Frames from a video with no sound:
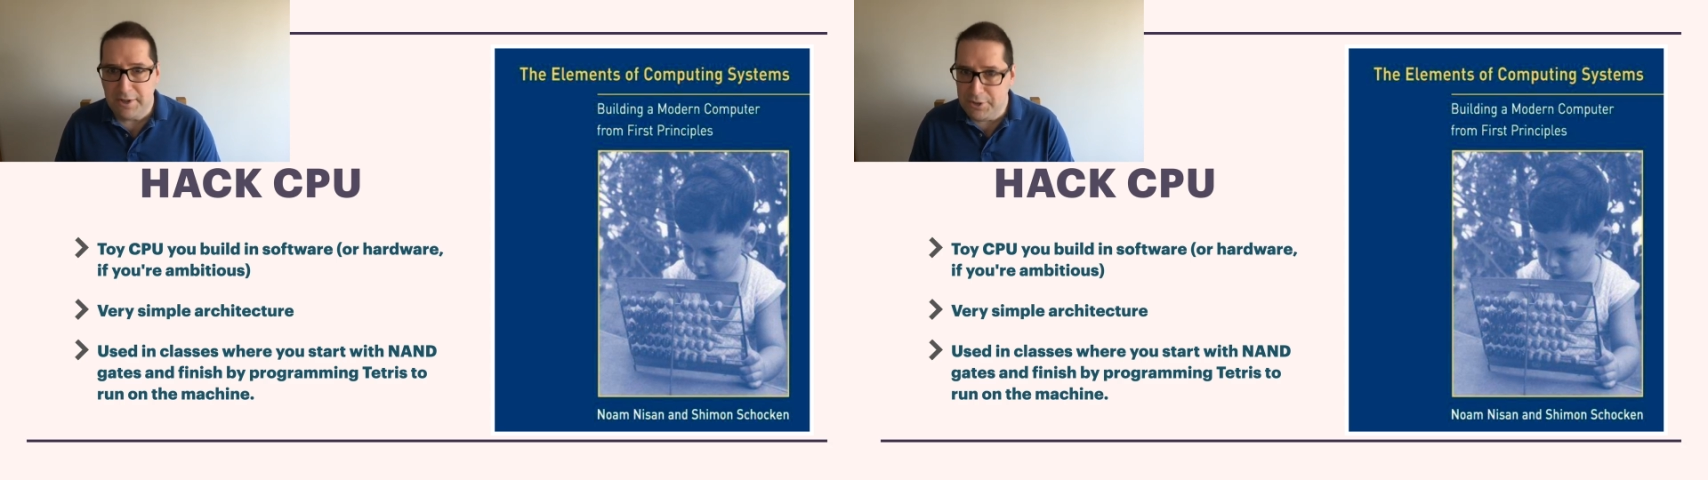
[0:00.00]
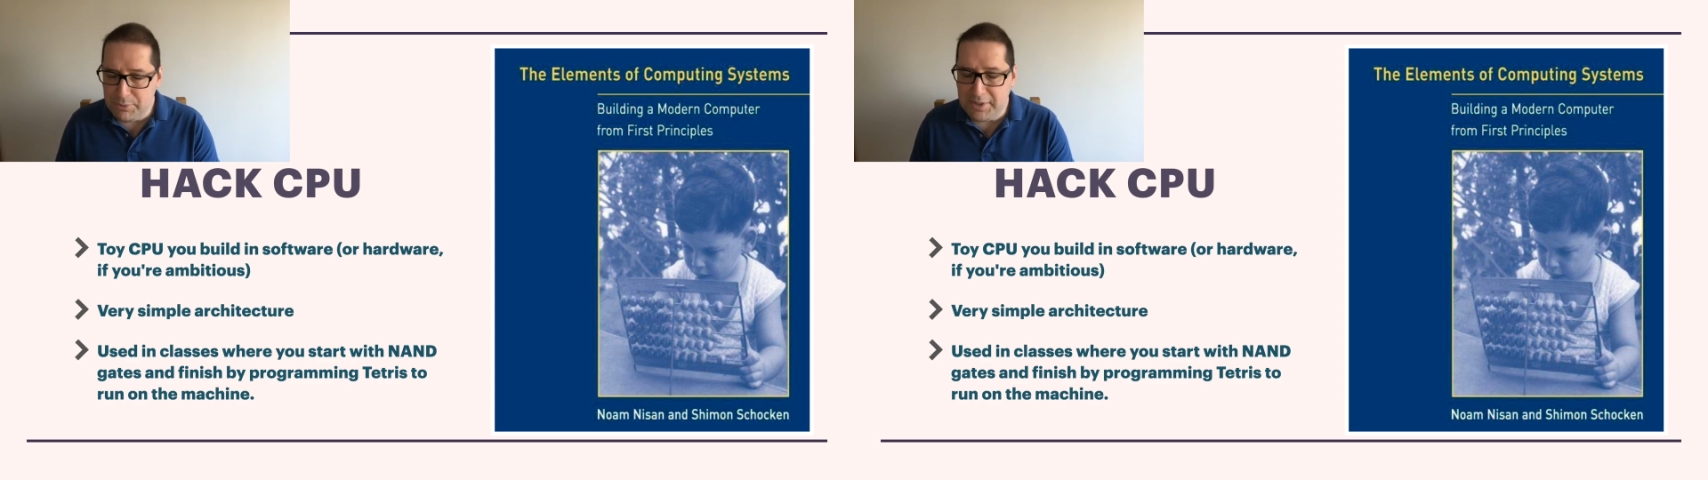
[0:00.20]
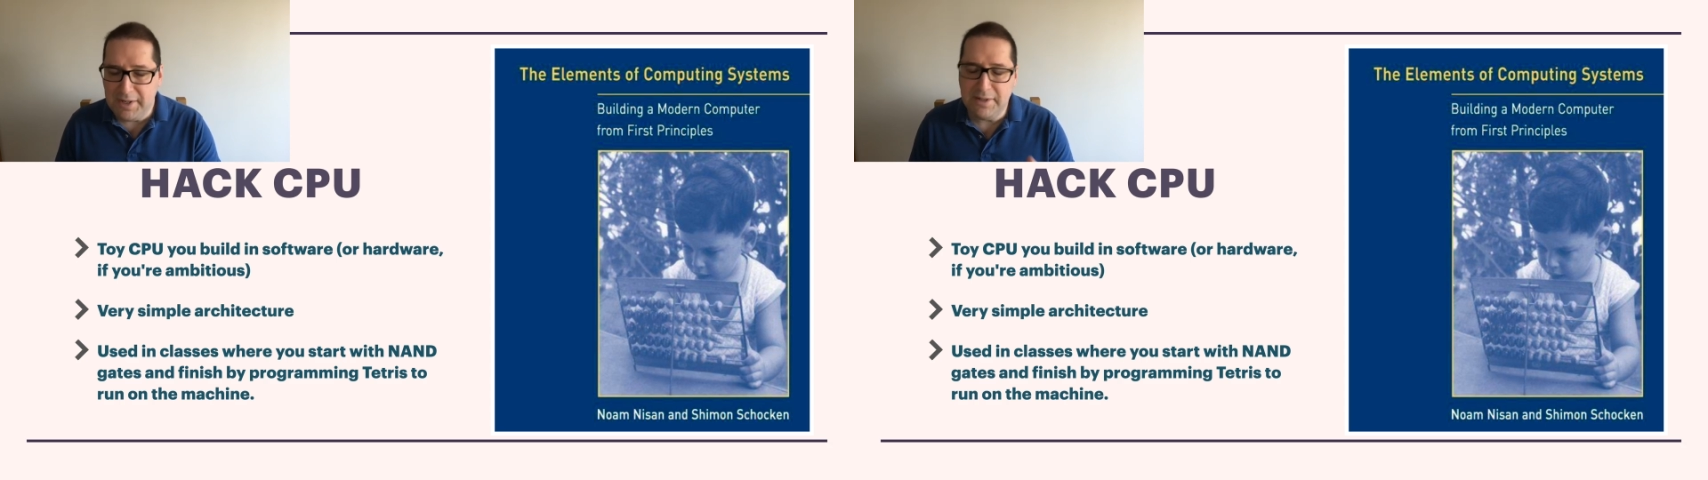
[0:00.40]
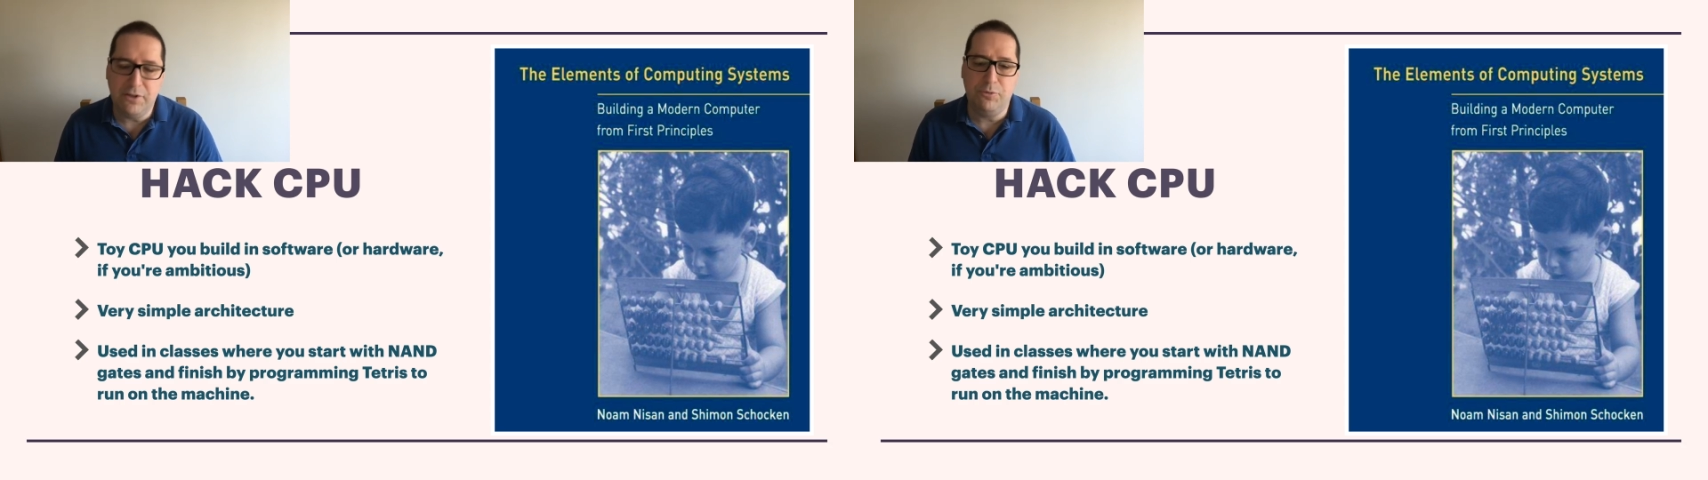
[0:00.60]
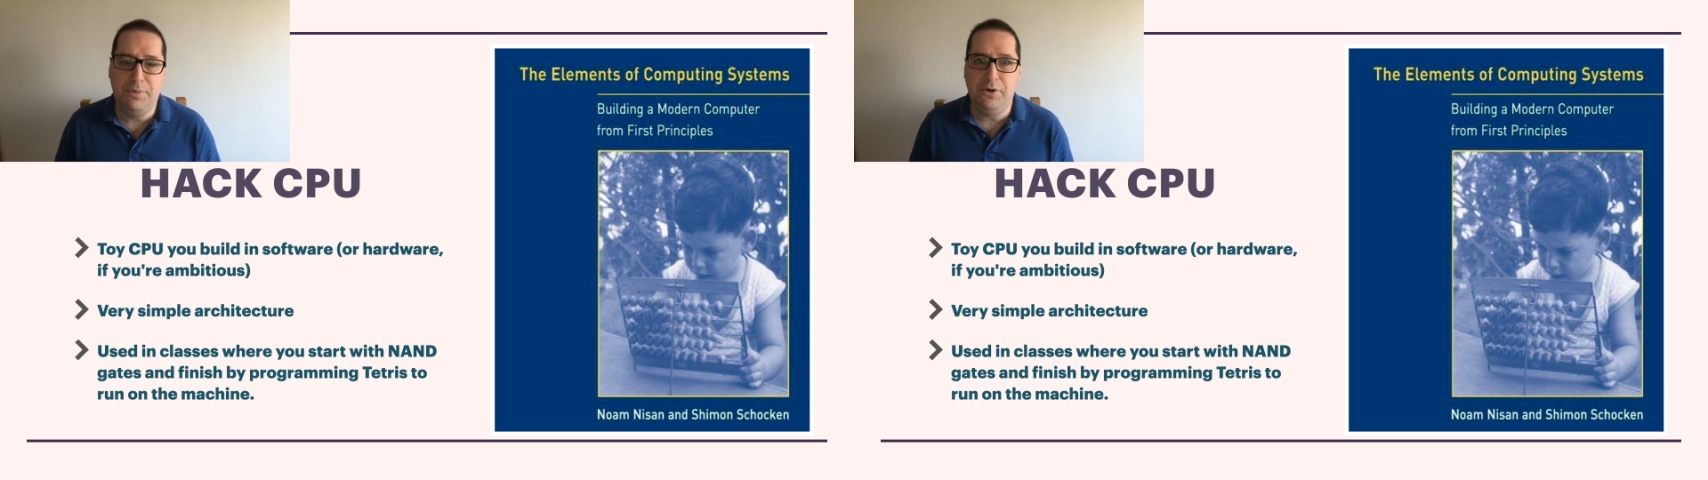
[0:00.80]
you can get
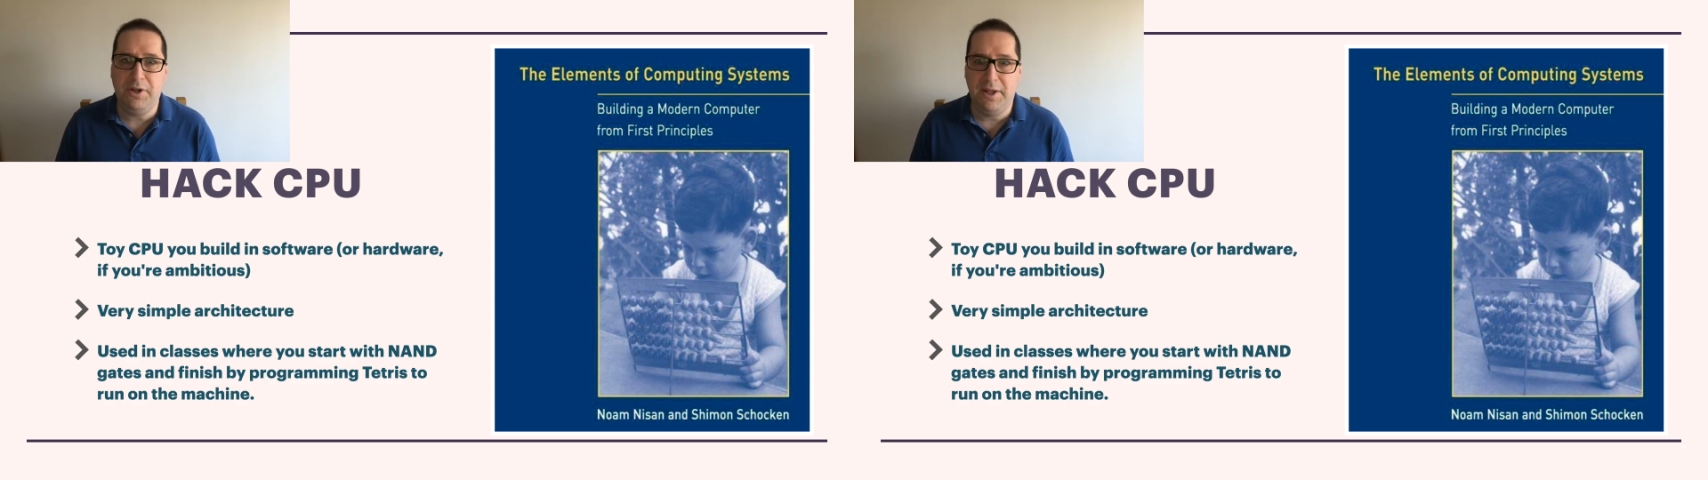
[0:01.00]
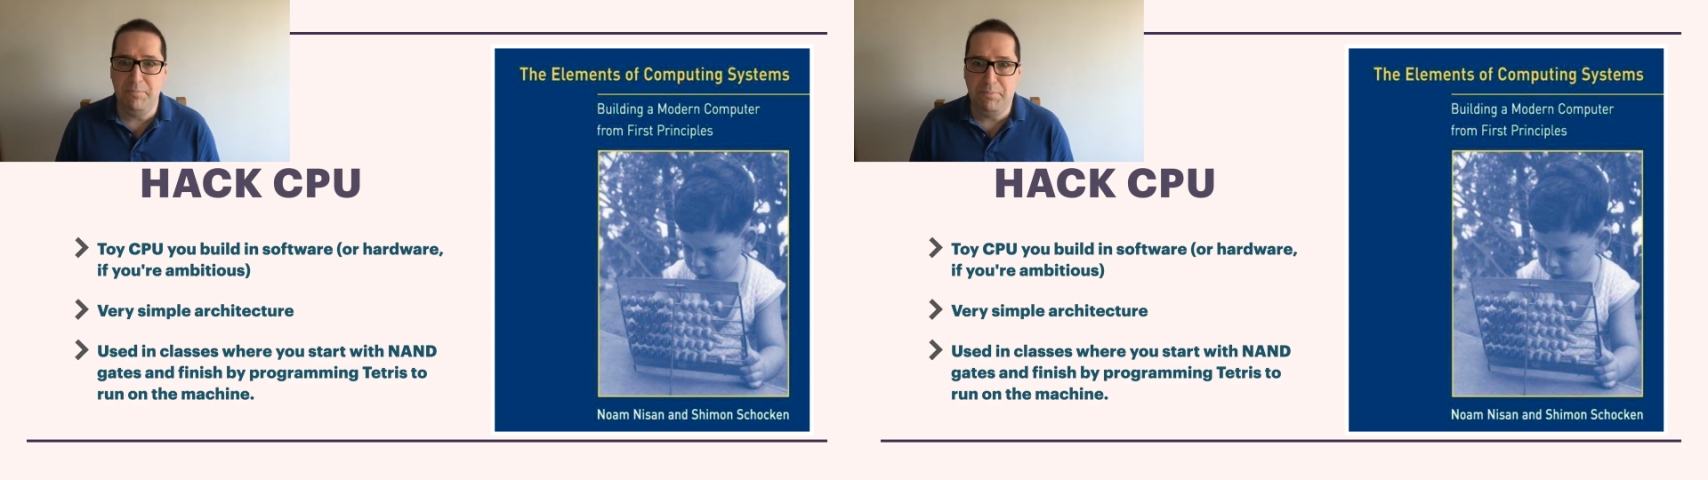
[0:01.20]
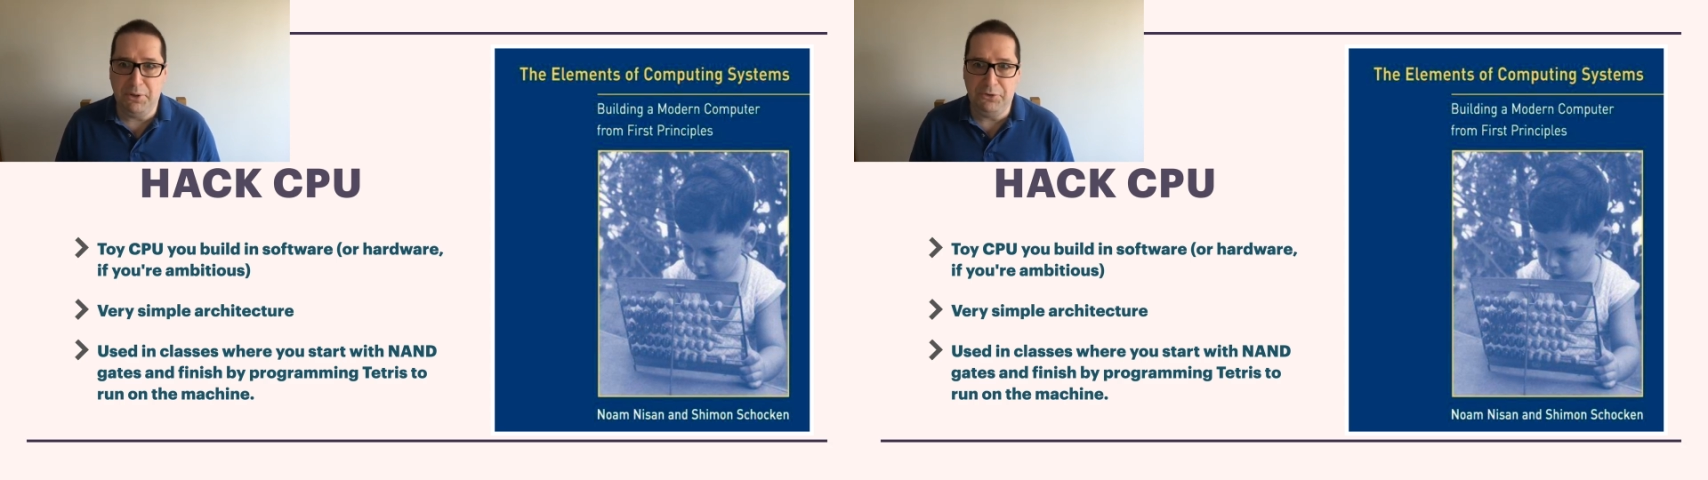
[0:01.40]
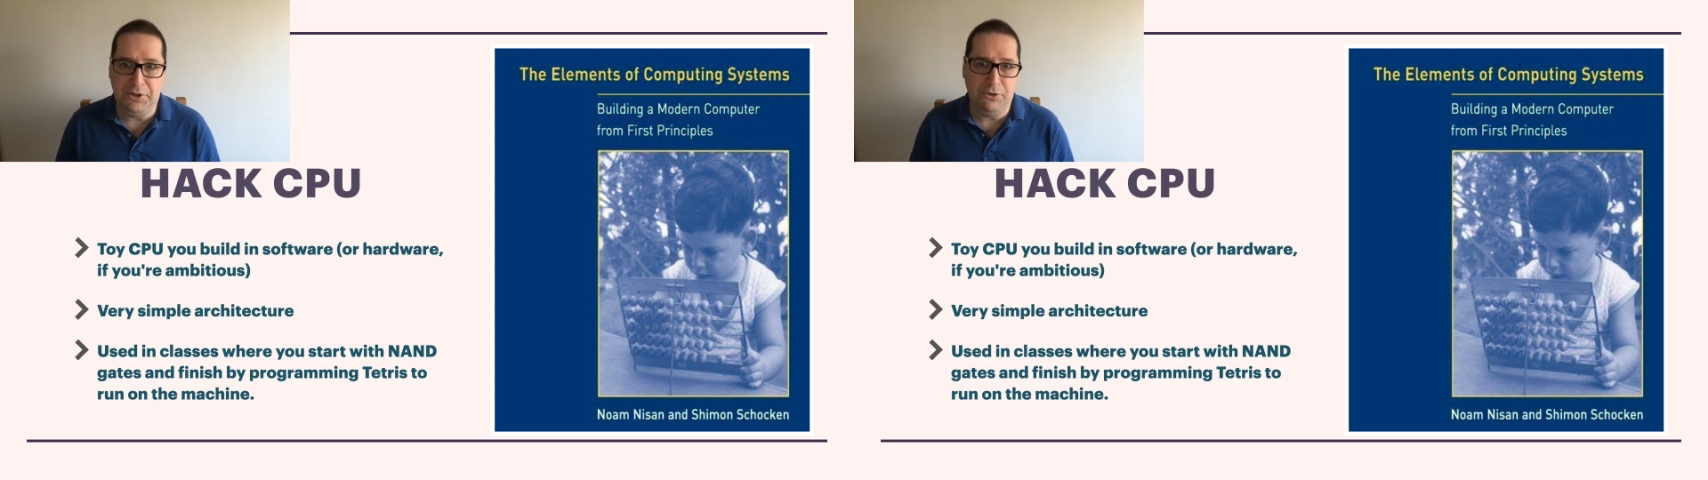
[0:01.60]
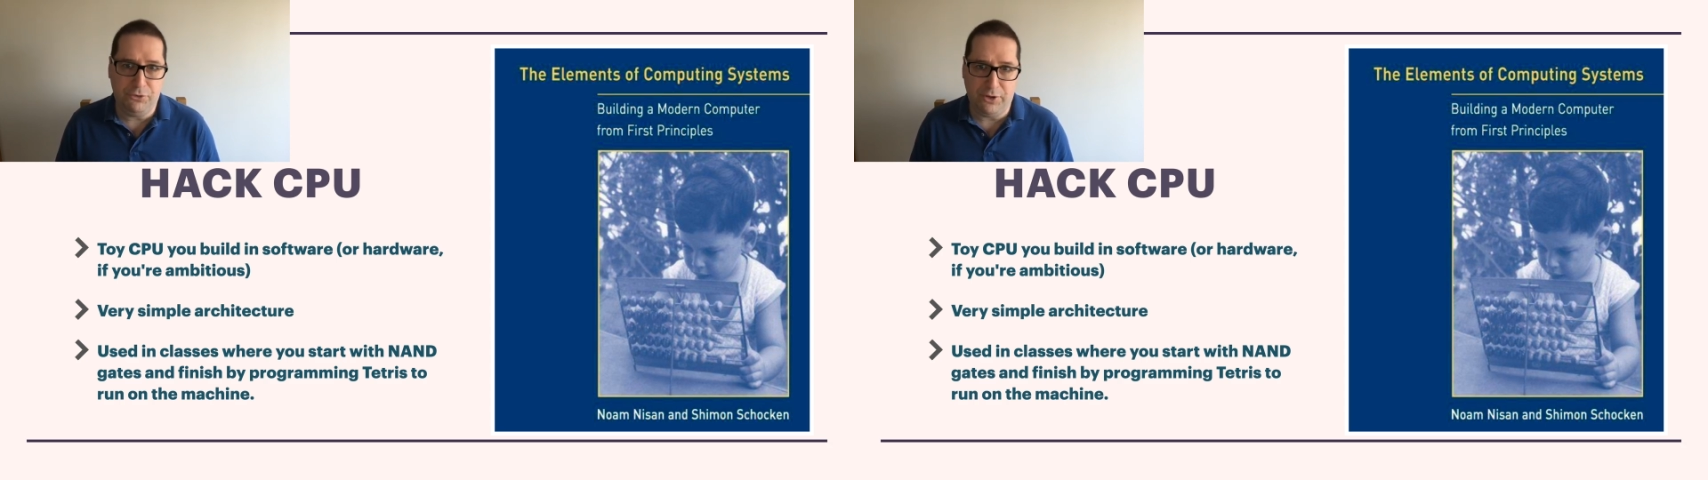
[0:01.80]
this book and build it
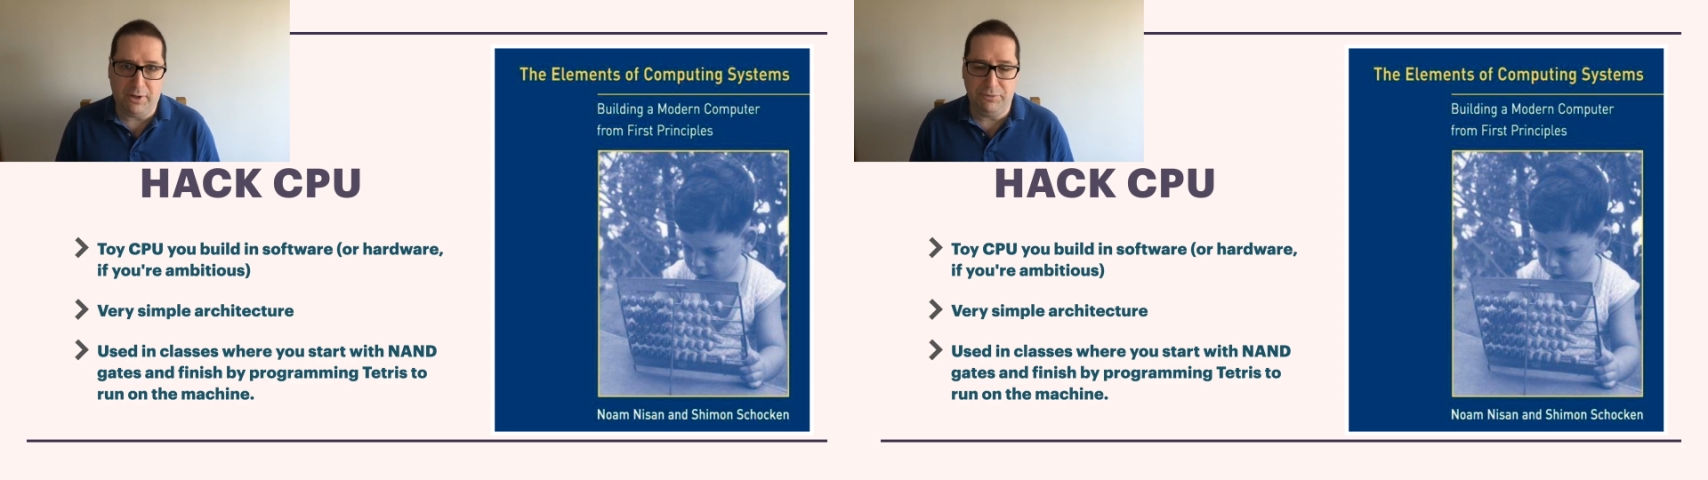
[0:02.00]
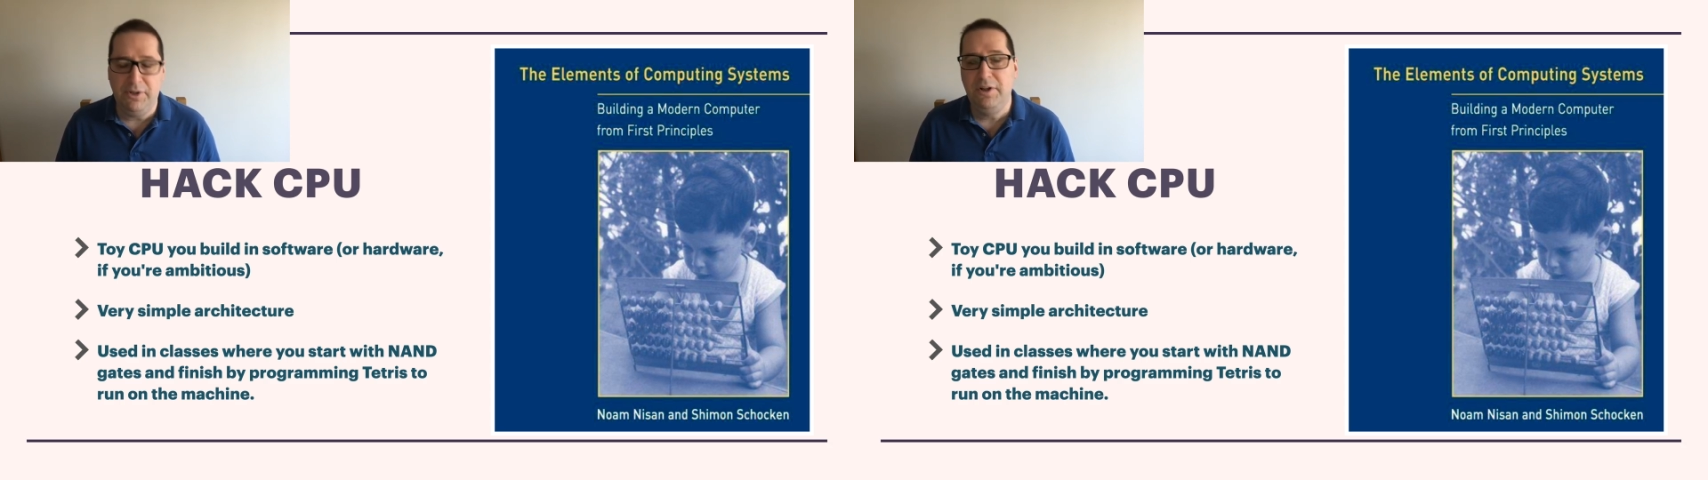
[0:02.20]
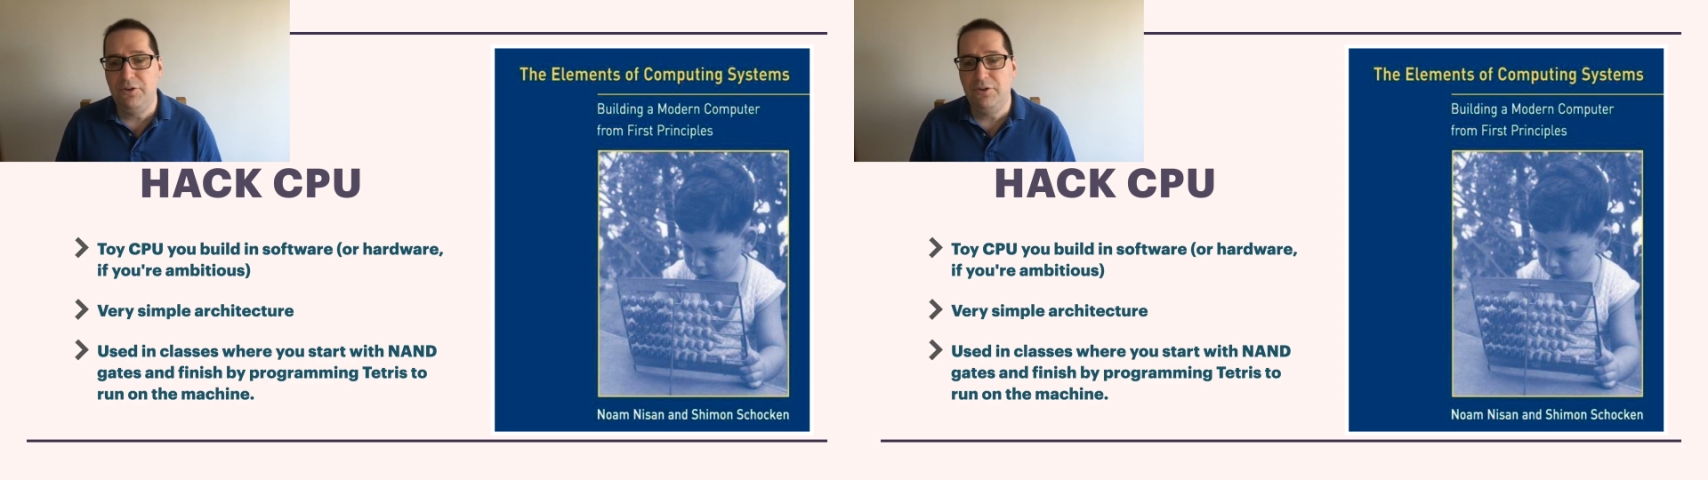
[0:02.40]
yourself